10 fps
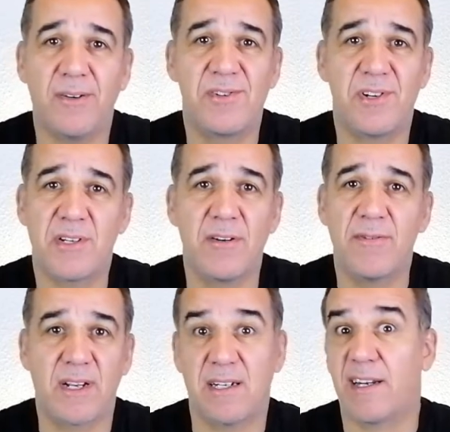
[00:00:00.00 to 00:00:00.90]
or just
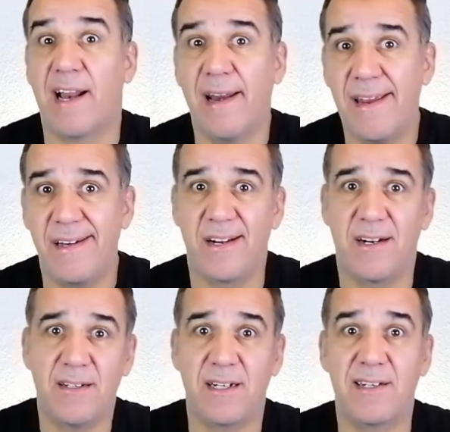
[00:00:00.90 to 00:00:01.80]
look at the
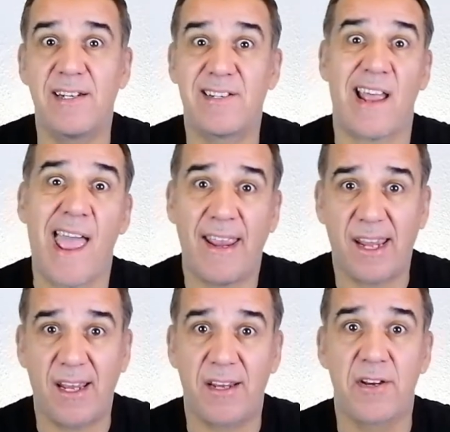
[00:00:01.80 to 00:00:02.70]
calendar that is
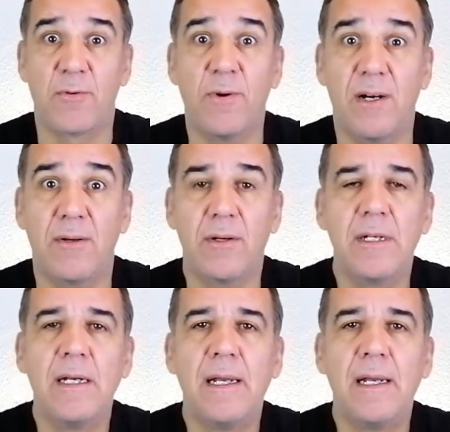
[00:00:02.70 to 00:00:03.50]
hanging in your wall